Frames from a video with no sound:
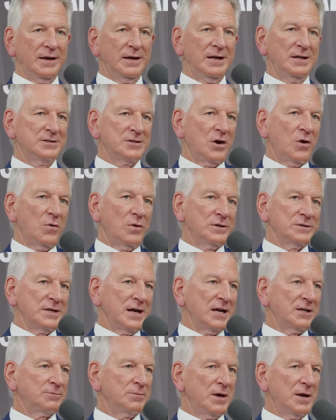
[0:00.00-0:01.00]
And he's
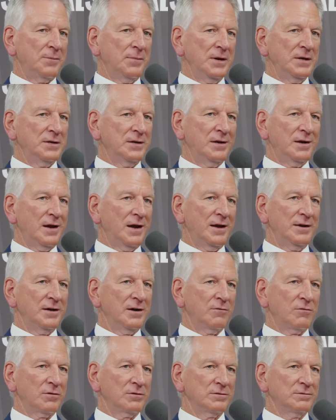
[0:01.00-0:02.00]
always asked my opinion. Now, I
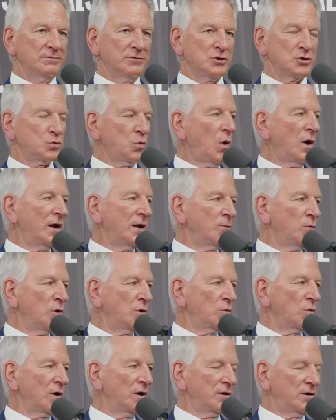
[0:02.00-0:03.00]
never sway him
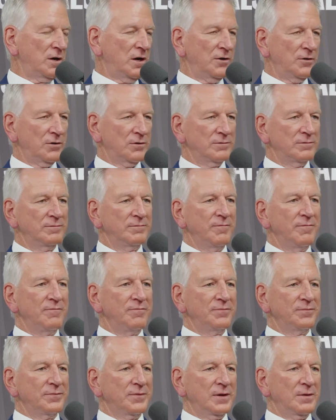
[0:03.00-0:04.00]
one way or another,
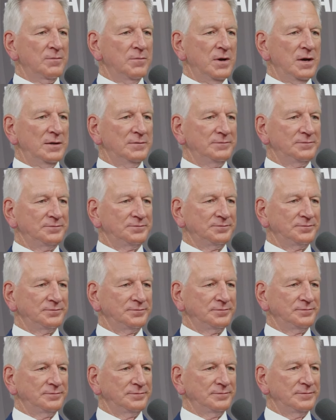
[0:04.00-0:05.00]
but
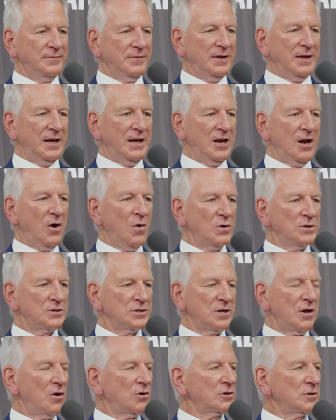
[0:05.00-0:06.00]
he
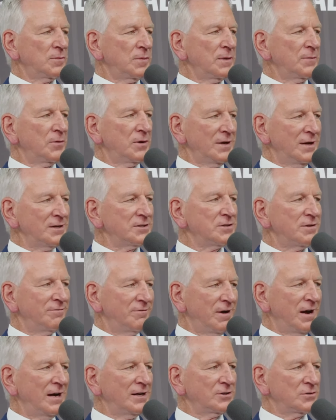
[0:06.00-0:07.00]
always talks to people. He gets
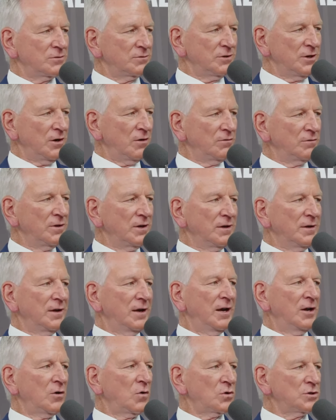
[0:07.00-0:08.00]
advice, you know.
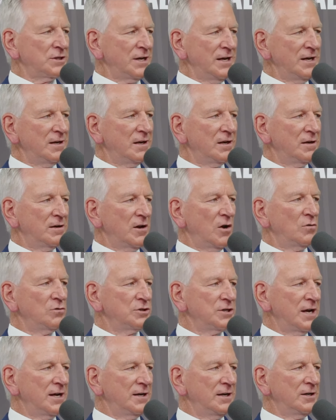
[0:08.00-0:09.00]
And, of course, he doesn't know
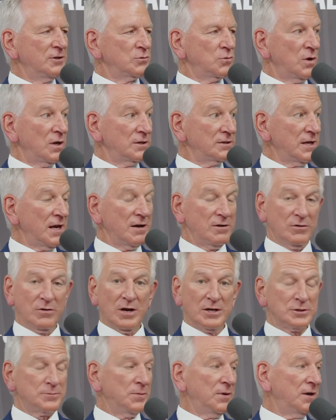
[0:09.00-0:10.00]
J.D. as well as I
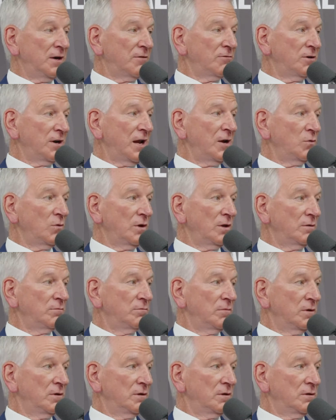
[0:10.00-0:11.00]
do. I spend every day with
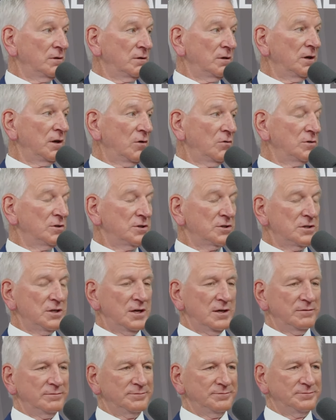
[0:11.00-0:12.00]
him, you know, in the
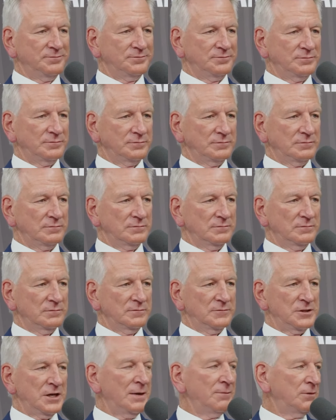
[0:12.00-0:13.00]
Senate.
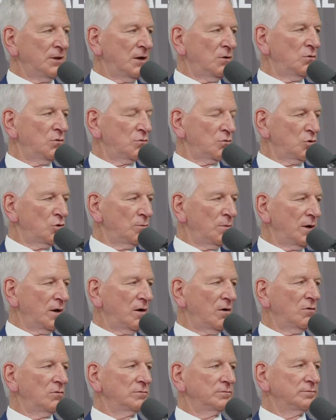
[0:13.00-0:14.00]
Same thing with
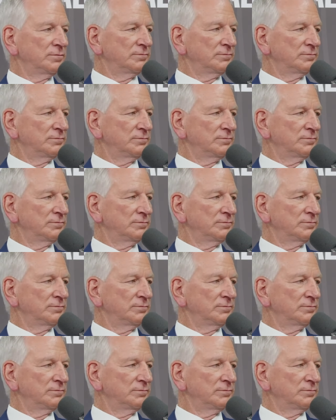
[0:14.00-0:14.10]
Rubio.